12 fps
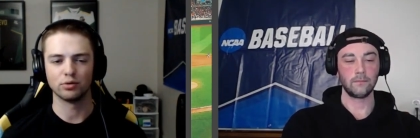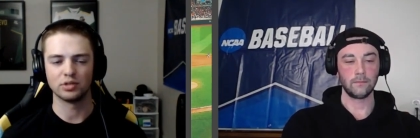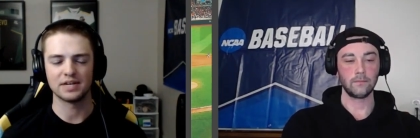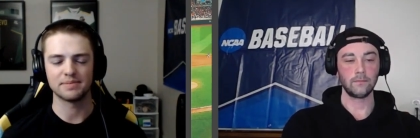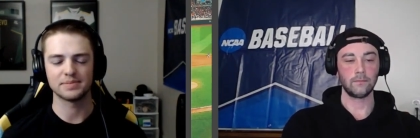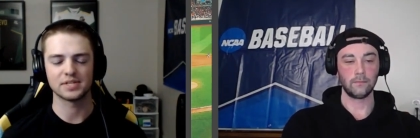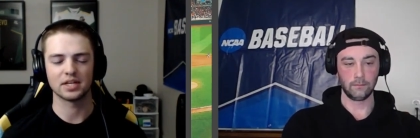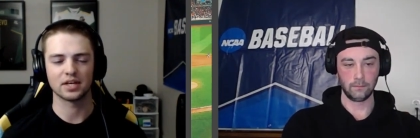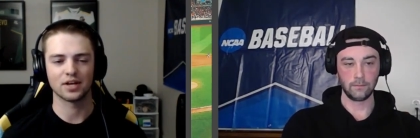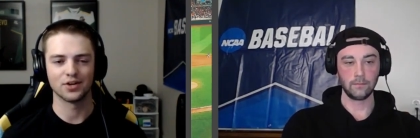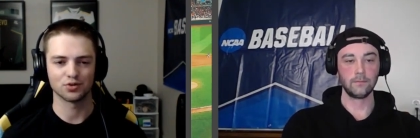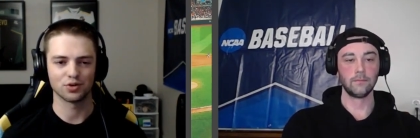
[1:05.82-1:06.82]
Speaker 1: teams in the
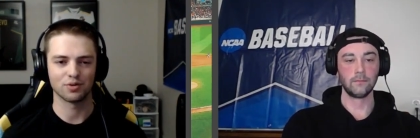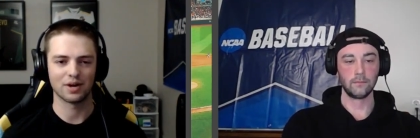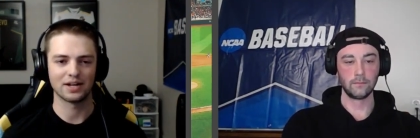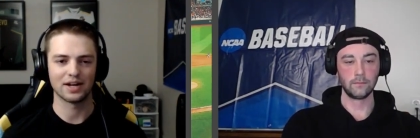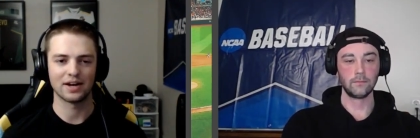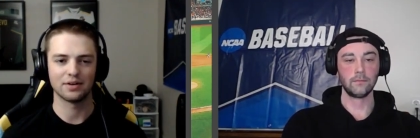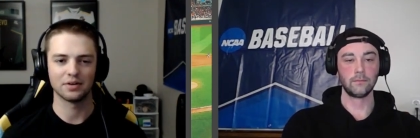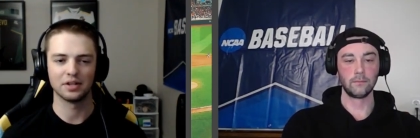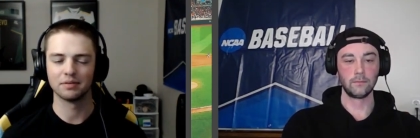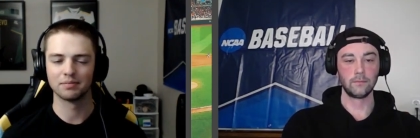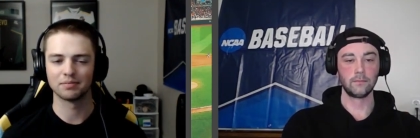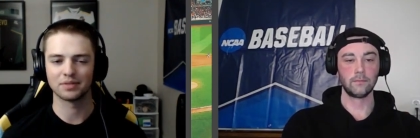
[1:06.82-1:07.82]
country right now, and
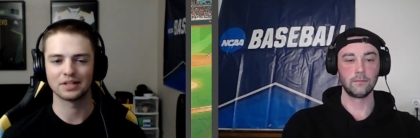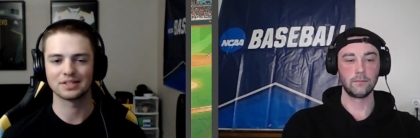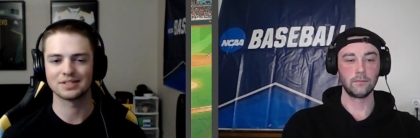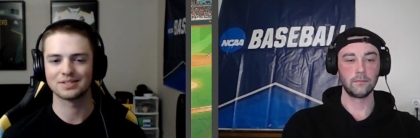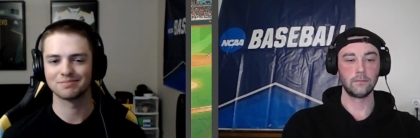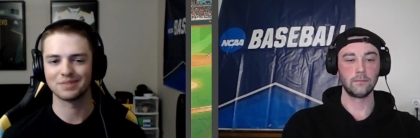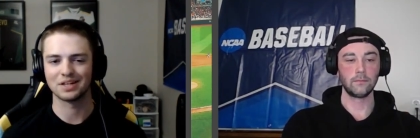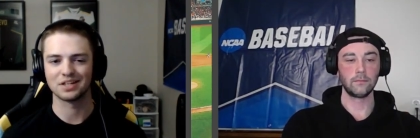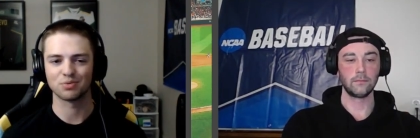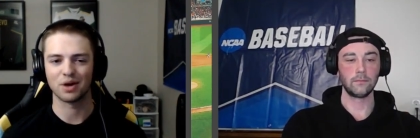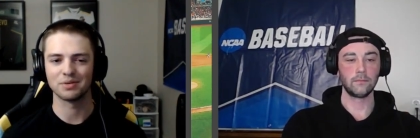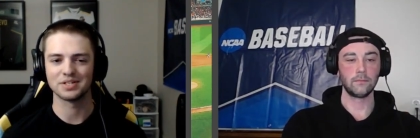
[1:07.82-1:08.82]
that's that's
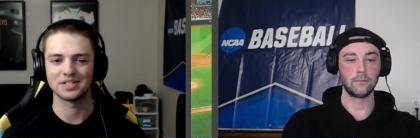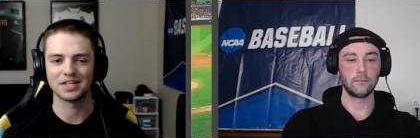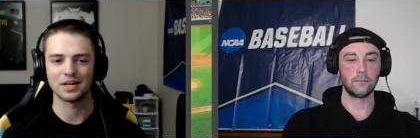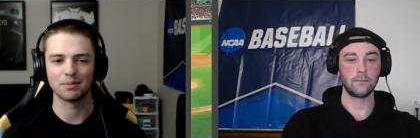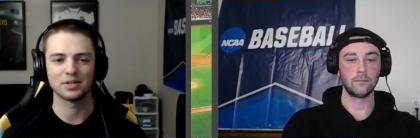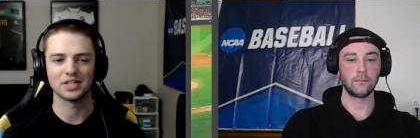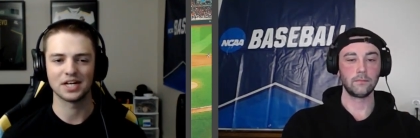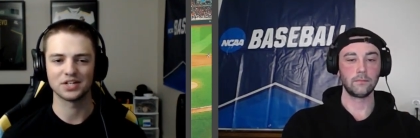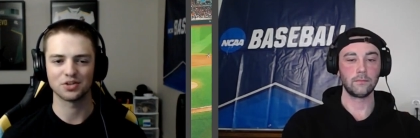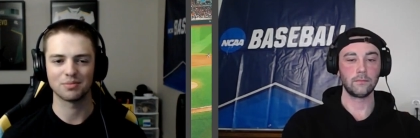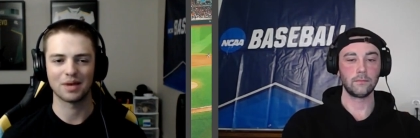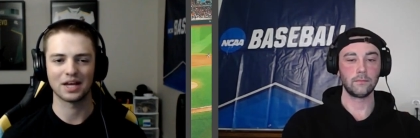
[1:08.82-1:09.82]
why we see them
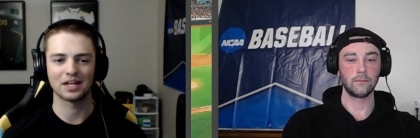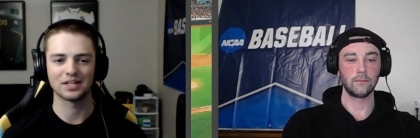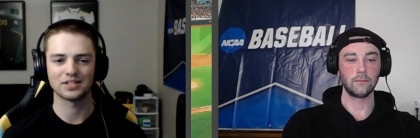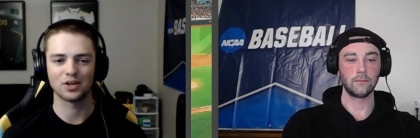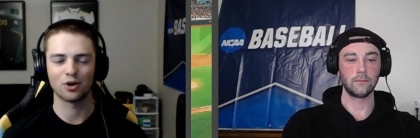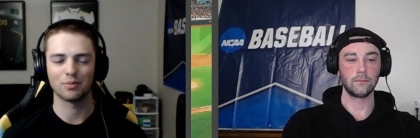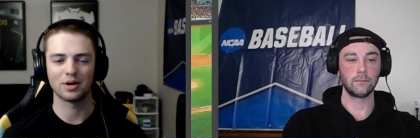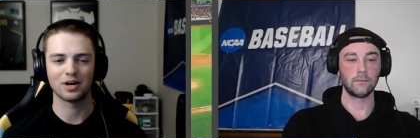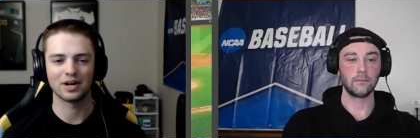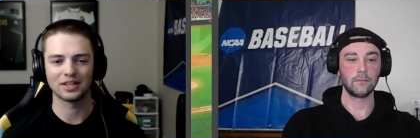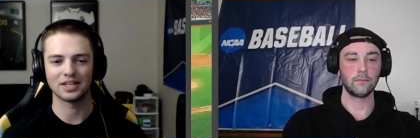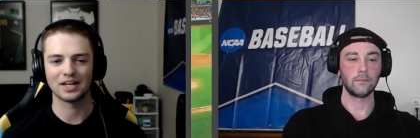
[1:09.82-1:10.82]
potentially making it to
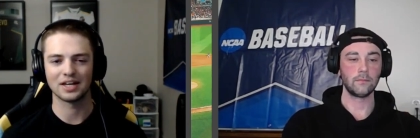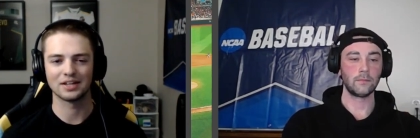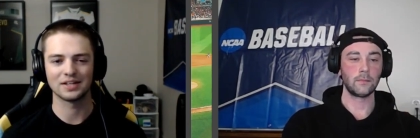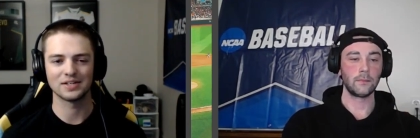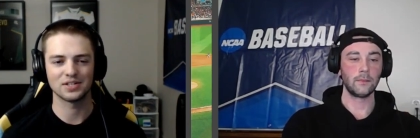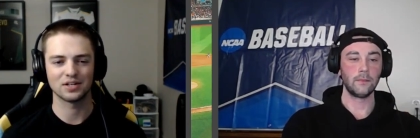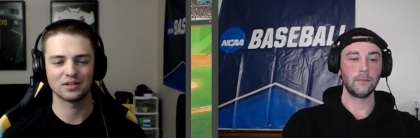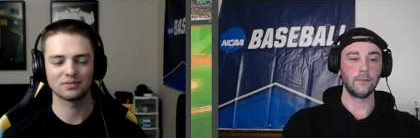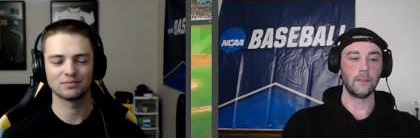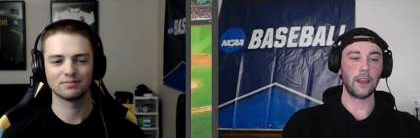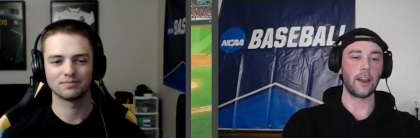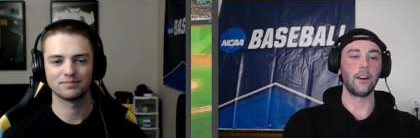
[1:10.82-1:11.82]
Omaha at the end of this year.
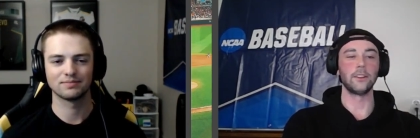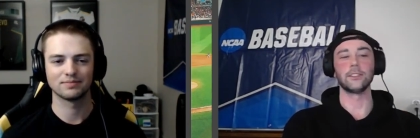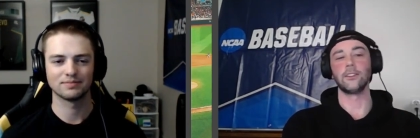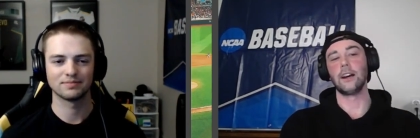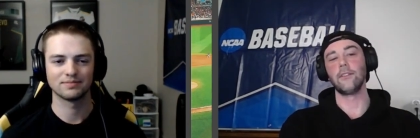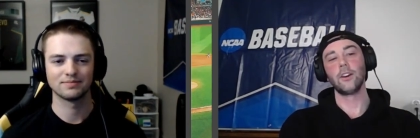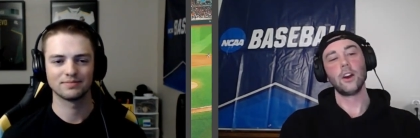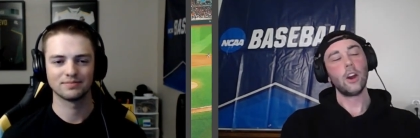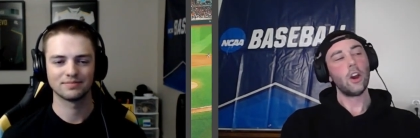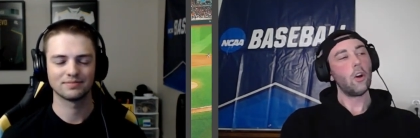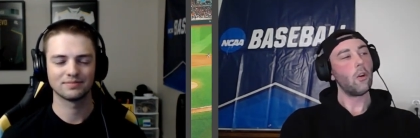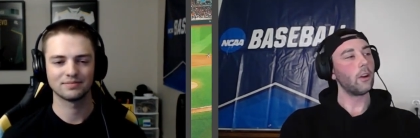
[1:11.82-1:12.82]
Speaker 2: Yeah, I also have
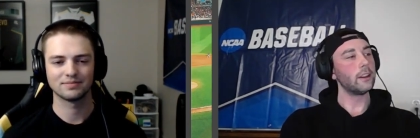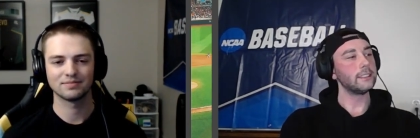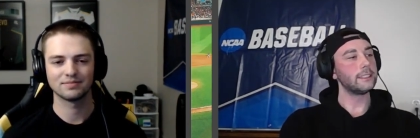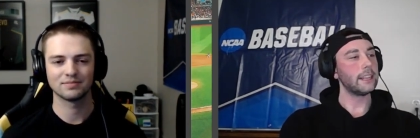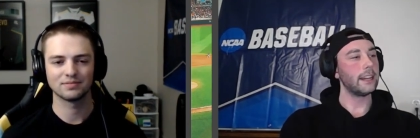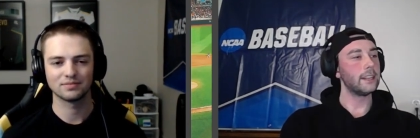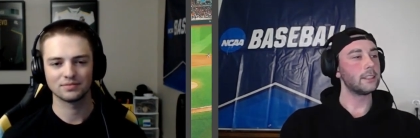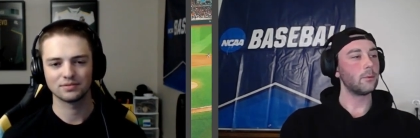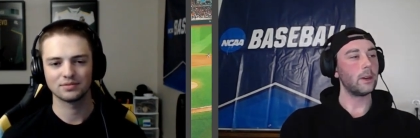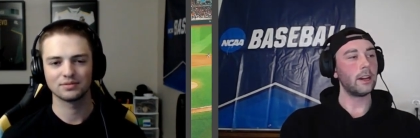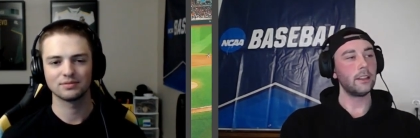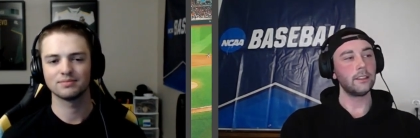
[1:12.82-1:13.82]
Oregon State
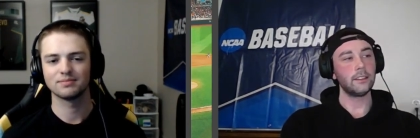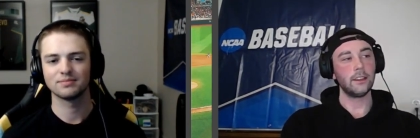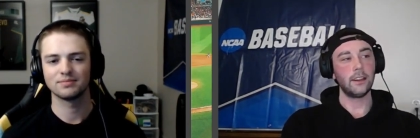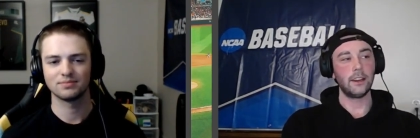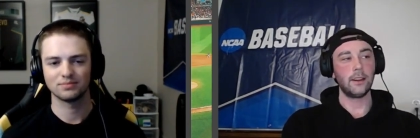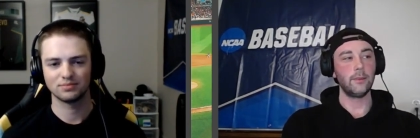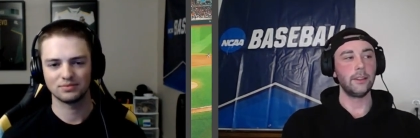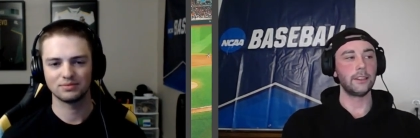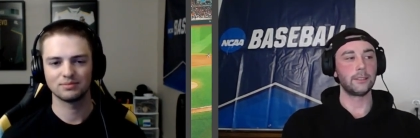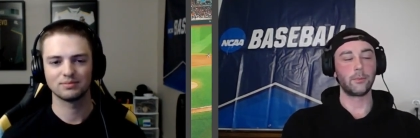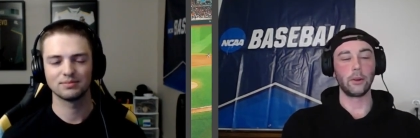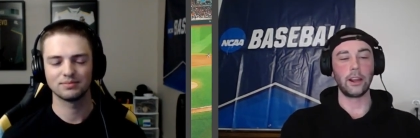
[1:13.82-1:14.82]
as well. Uh, I
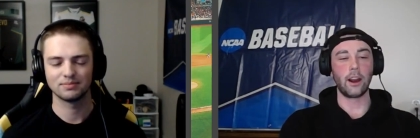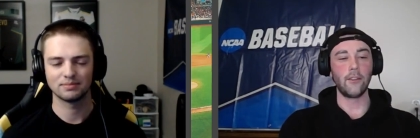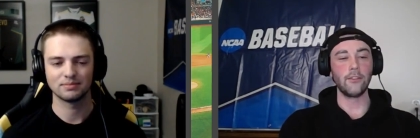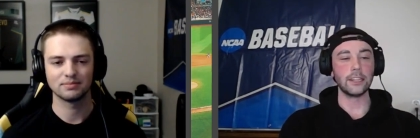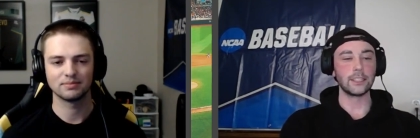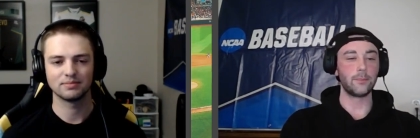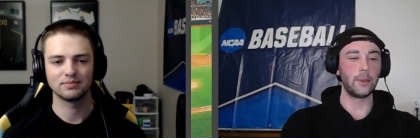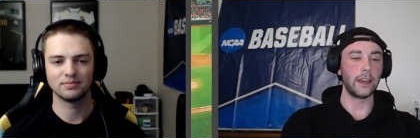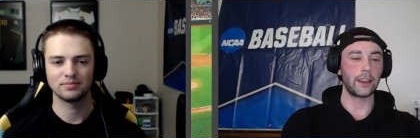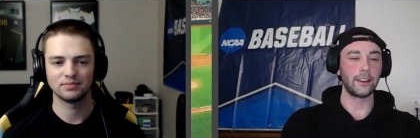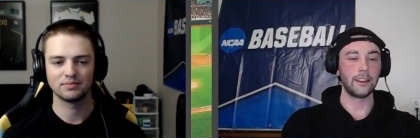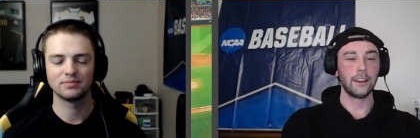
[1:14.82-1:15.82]
mean, that's pretty obvious
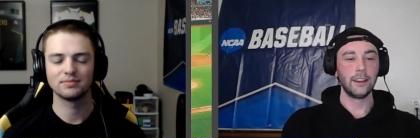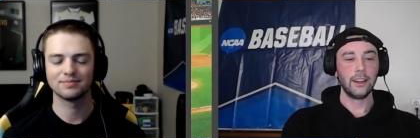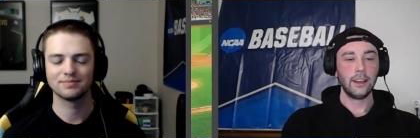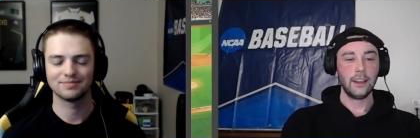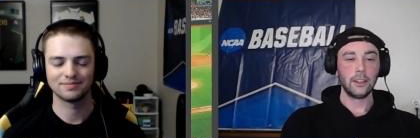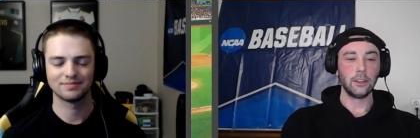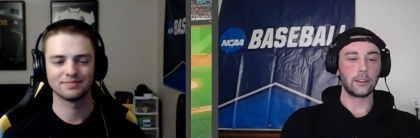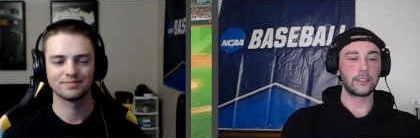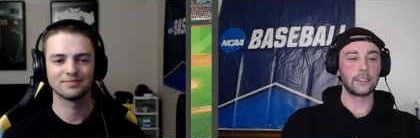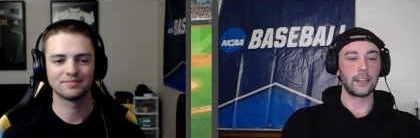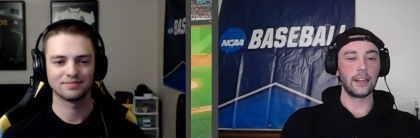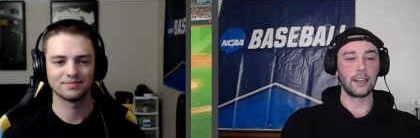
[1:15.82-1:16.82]
pick.
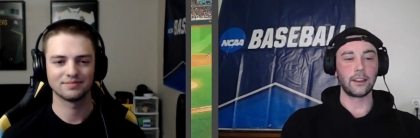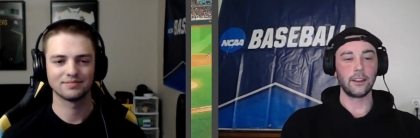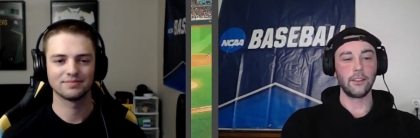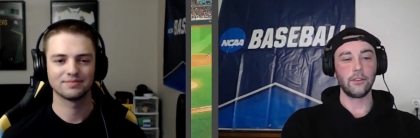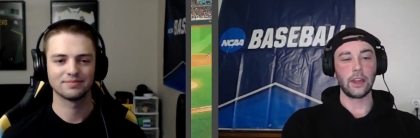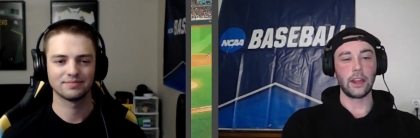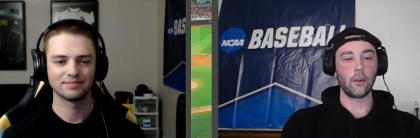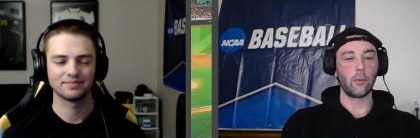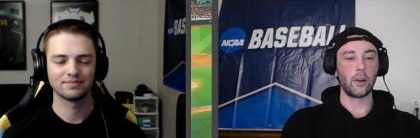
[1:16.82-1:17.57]
Looks like they